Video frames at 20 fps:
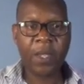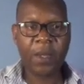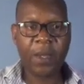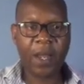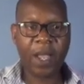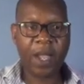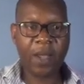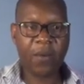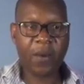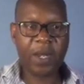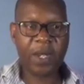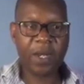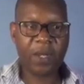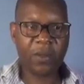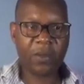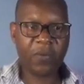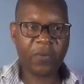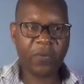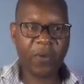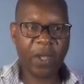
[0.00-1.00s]
Now I
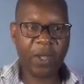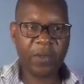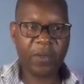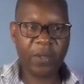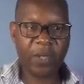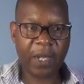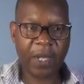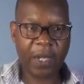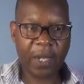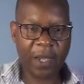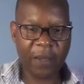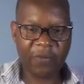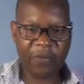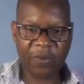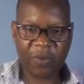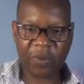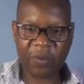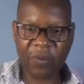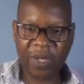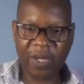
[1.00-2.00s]
need to find here
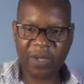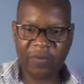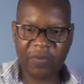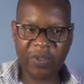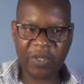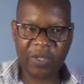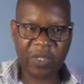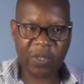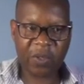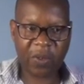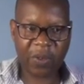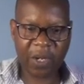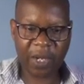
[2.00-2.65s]
for beneficial